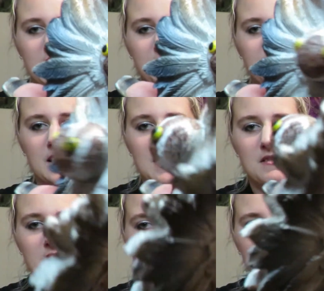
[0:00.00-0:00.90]
a
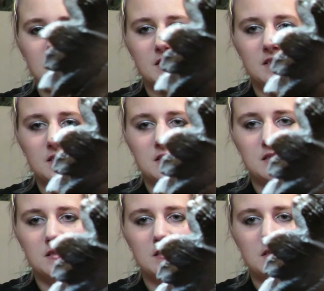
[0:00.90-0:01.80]
flower
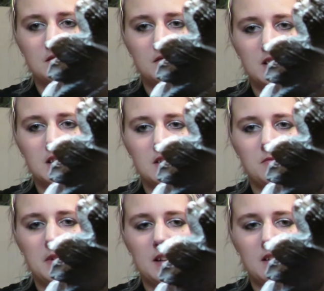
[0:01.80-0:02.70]
with a
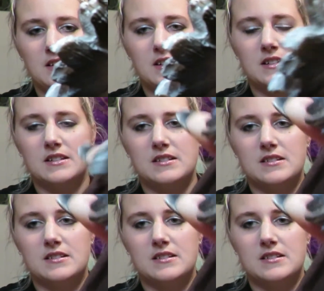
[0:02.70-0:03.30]
little bell on it.